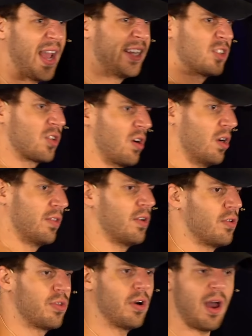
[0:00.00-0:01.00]
lights are,
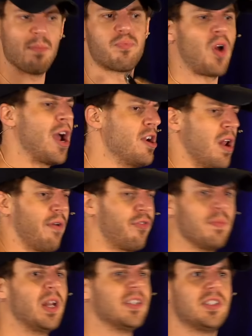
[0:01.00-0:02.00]
they're not bright
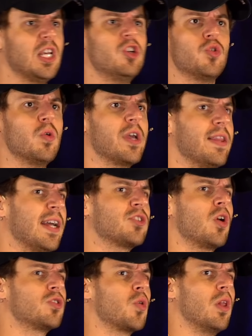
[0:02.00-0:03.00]
enough for me to see, Julien.
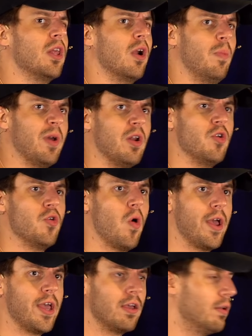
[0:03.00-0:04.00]
That's also a little bit
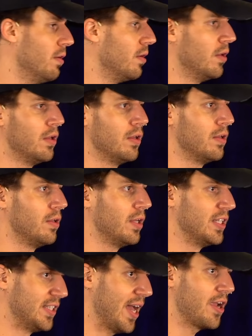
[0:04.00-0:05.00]
annoying.
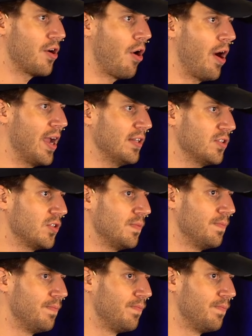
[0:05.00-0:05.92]
Is that your RAS?